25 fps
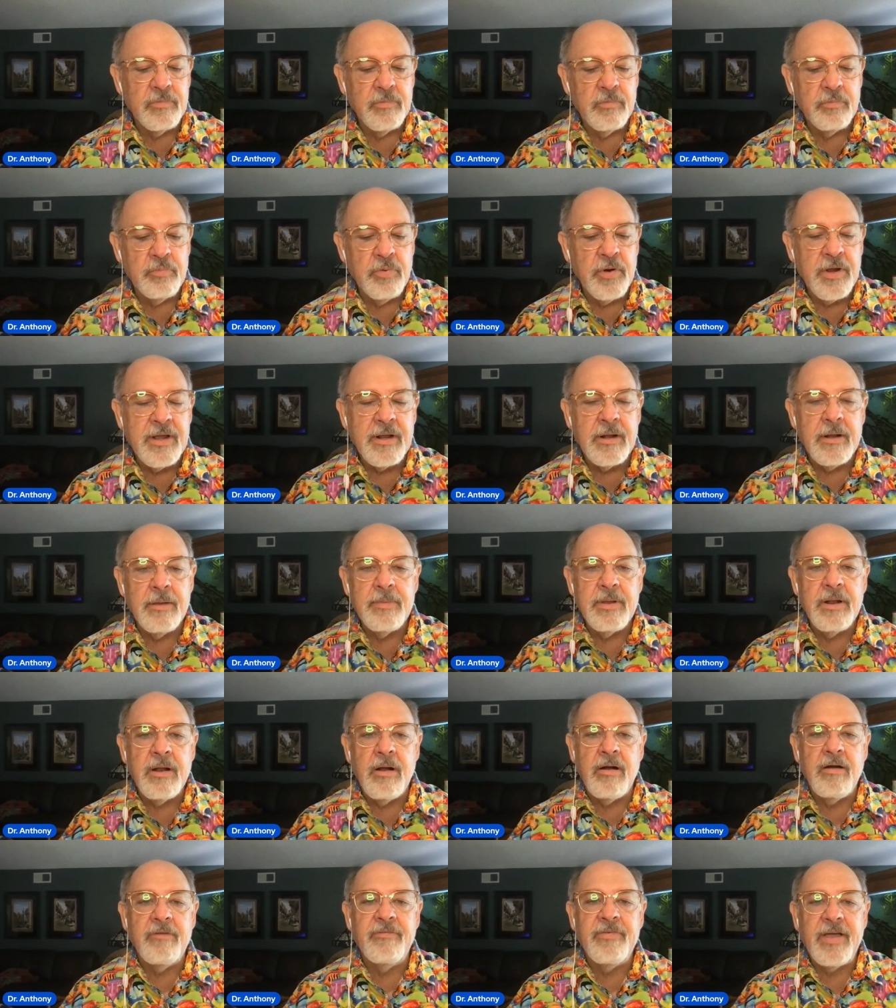pre-Columbian
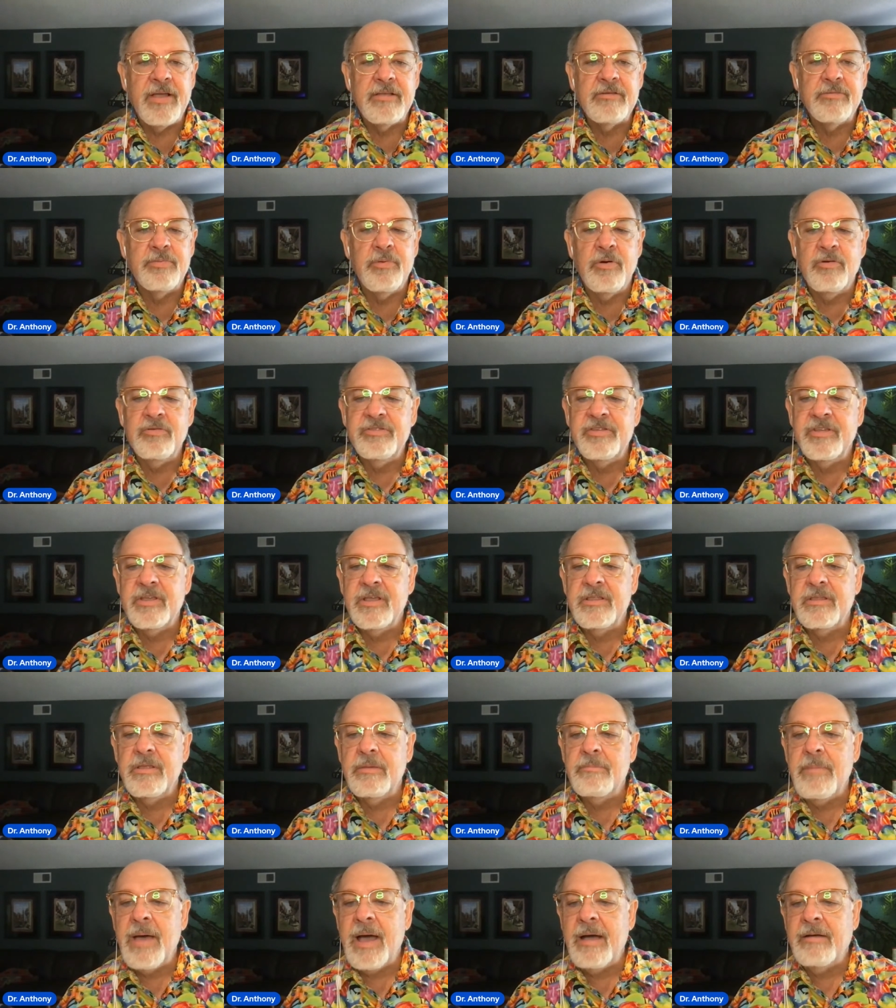artifacts mostly in
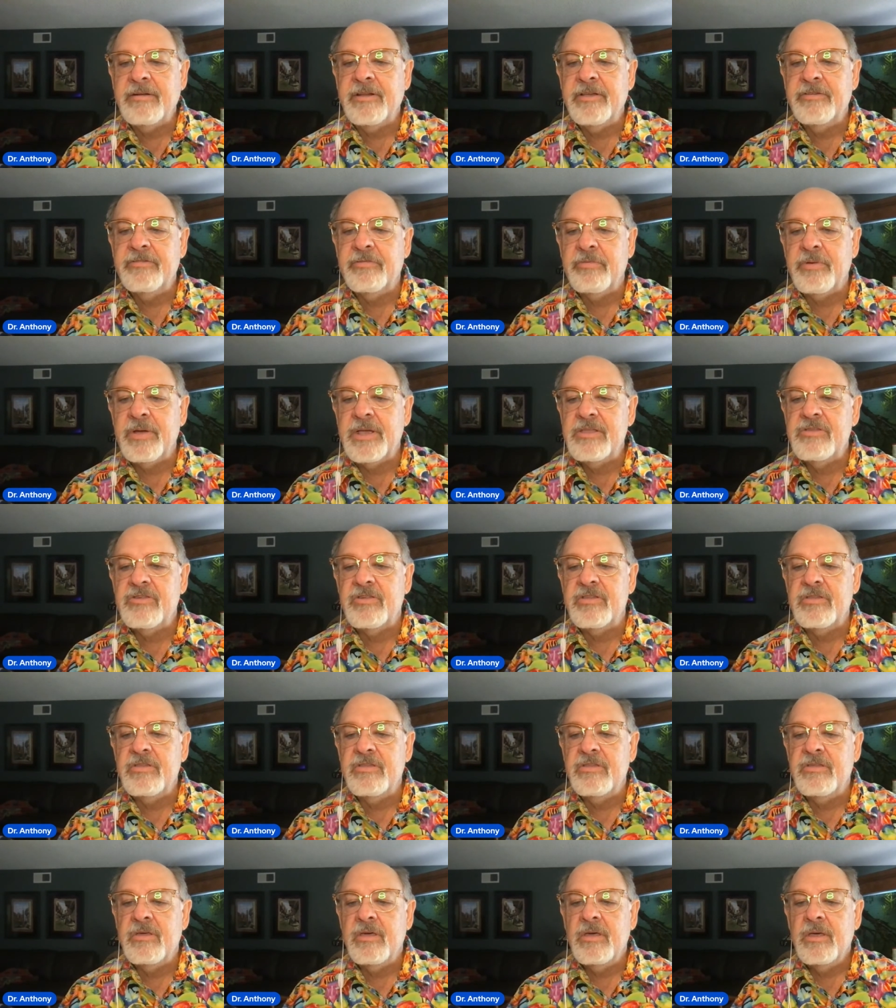the mountainous
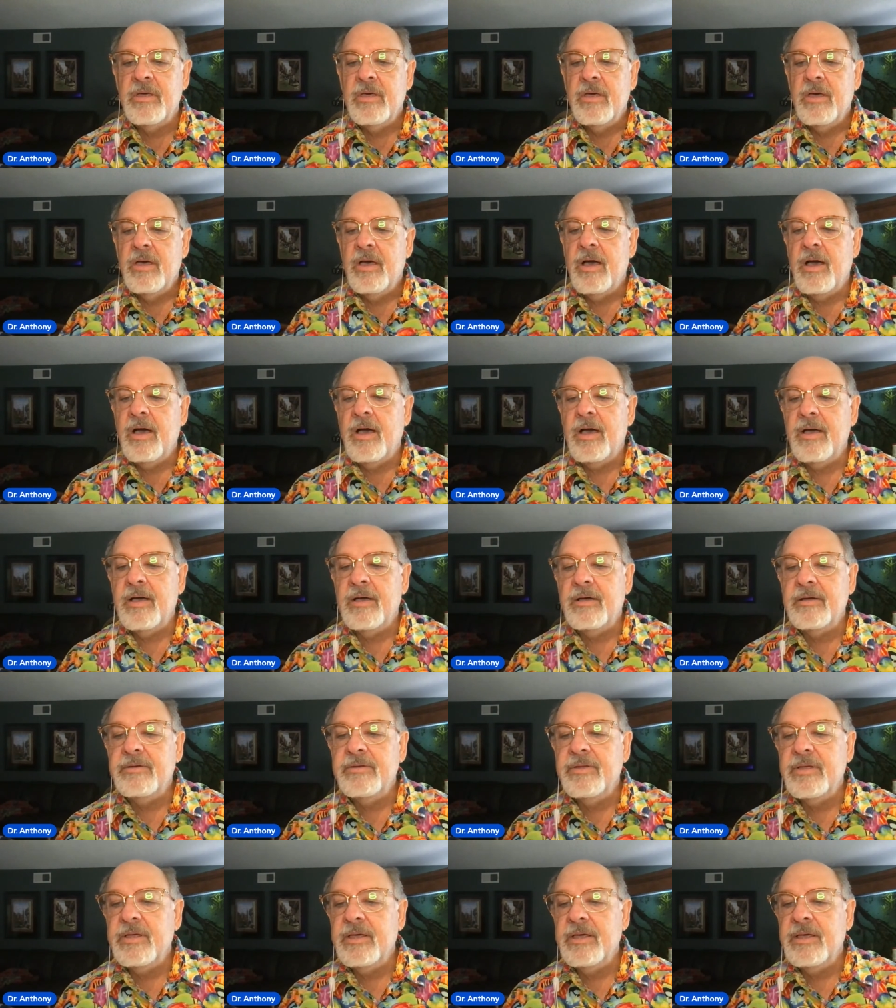regions
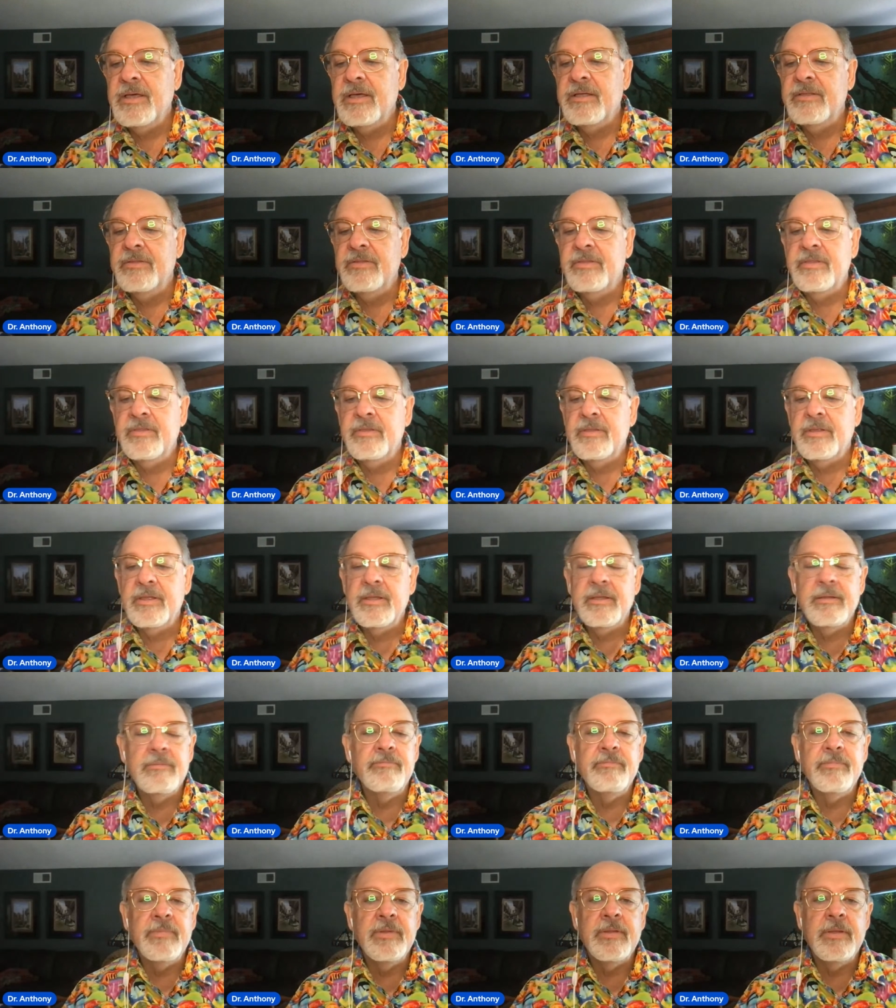in
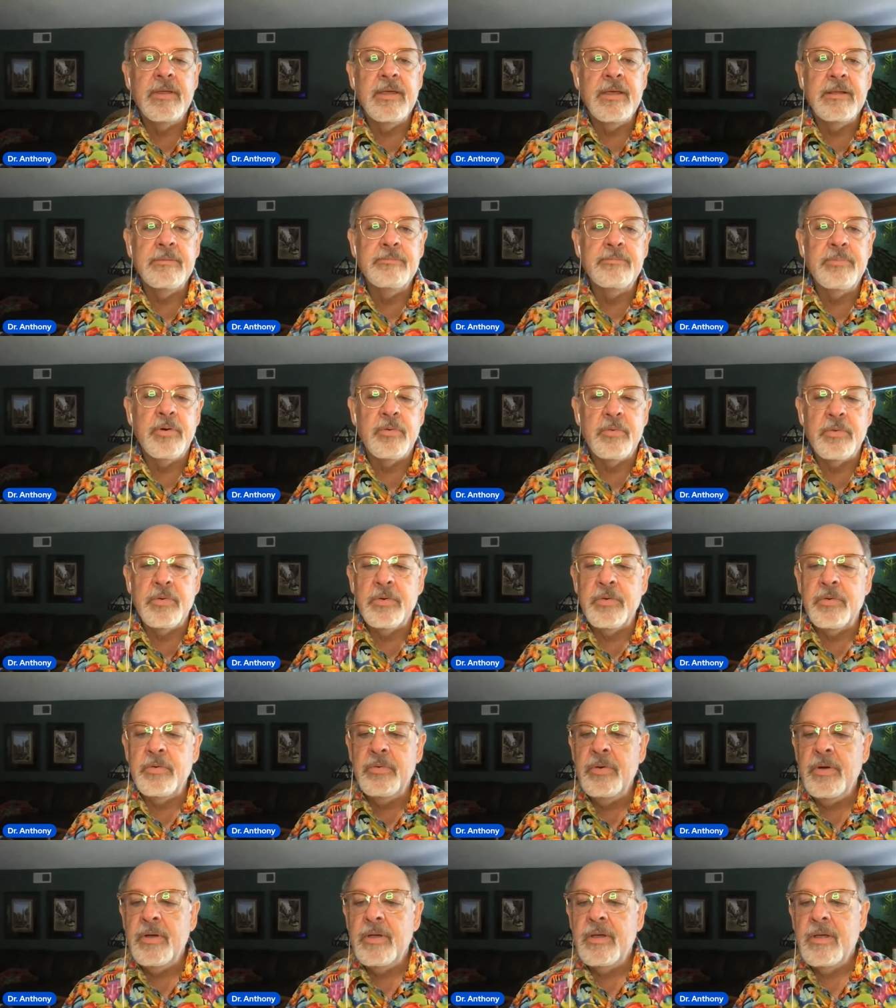
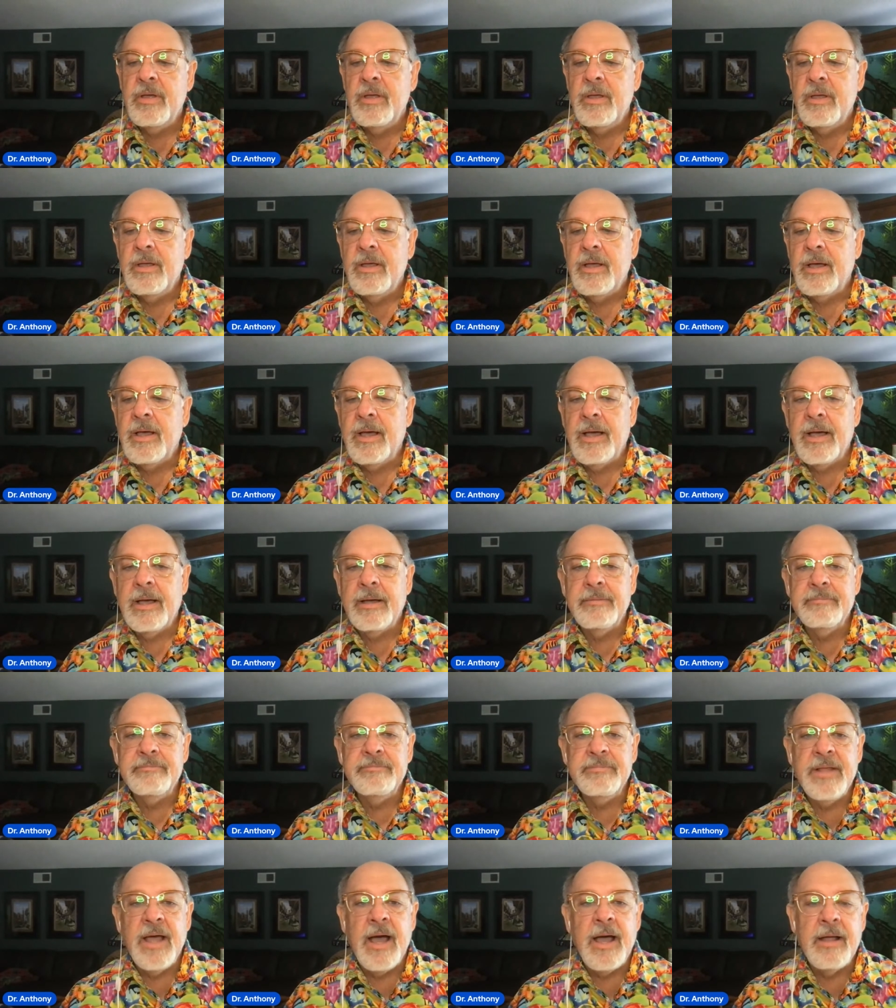Peru,
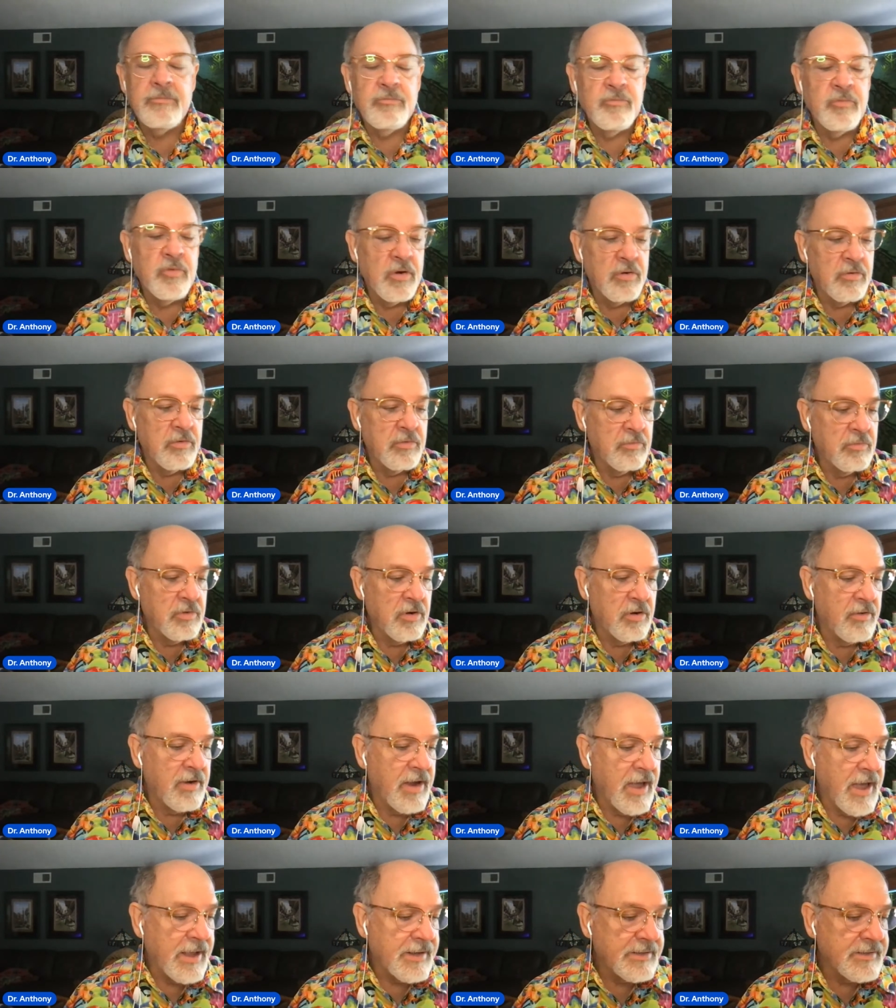not where we're
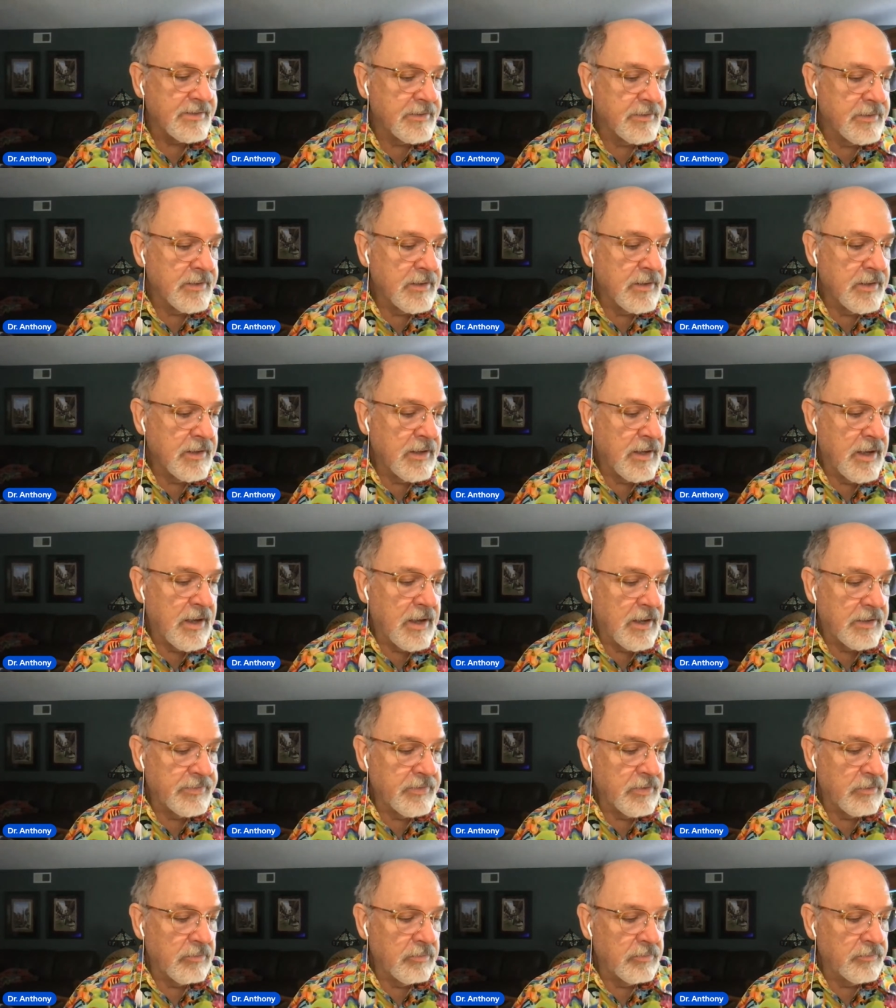at.
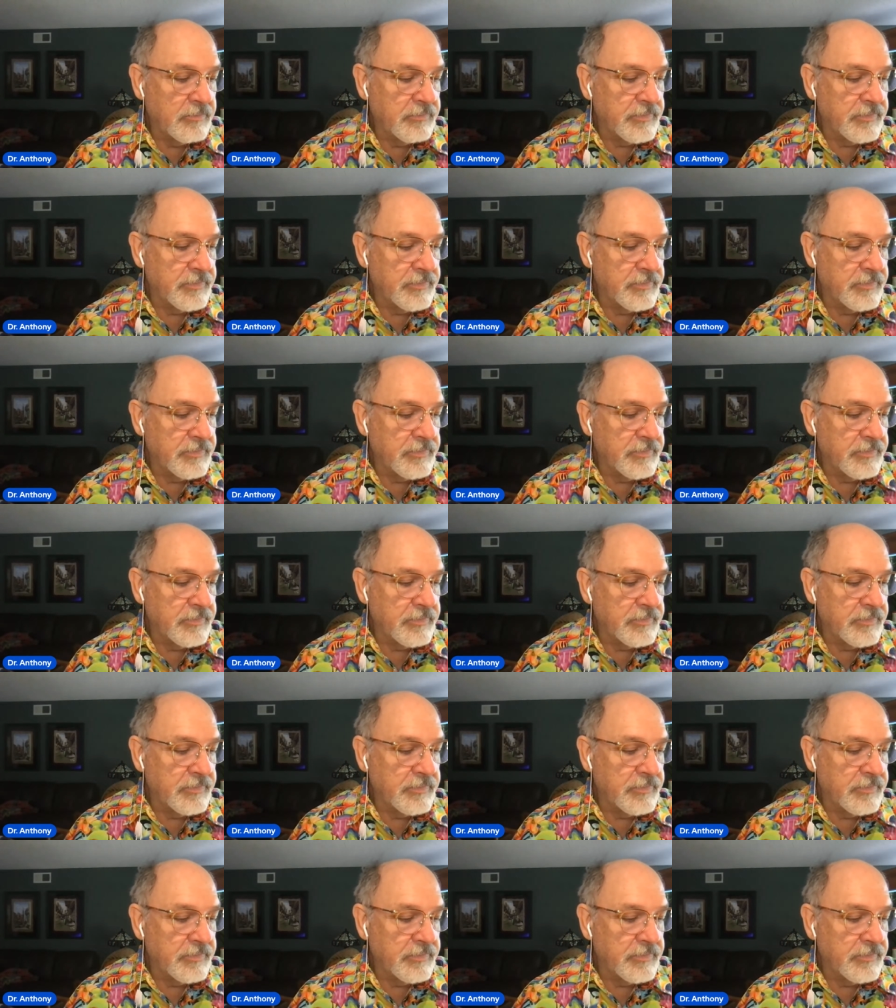The